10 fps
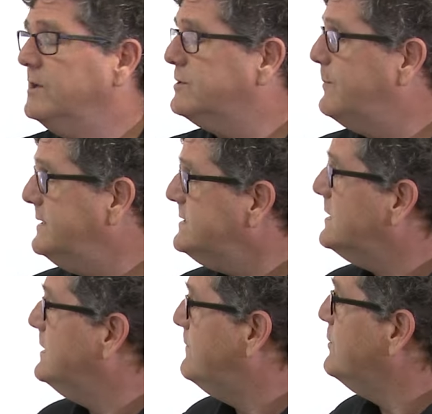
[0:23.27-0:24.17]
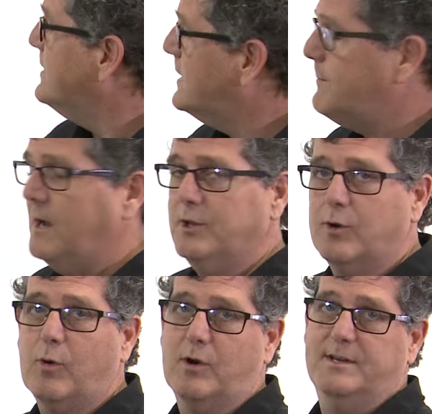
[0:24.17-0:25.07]
So basically, if you think about your
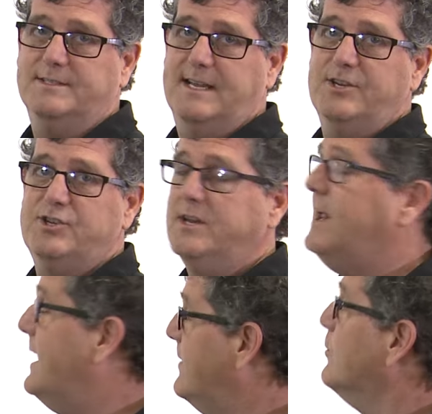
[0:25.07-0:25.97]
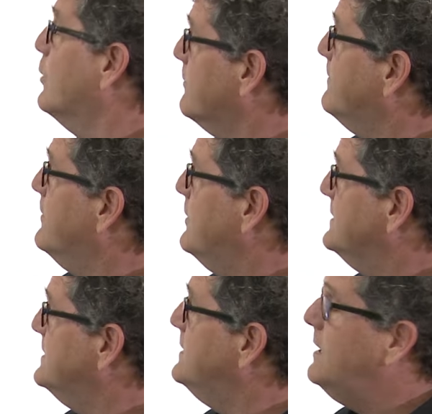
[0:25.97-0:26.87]
organization and the word
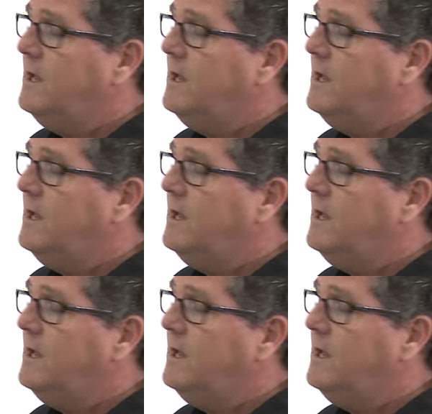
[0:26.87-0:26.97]
fundraising,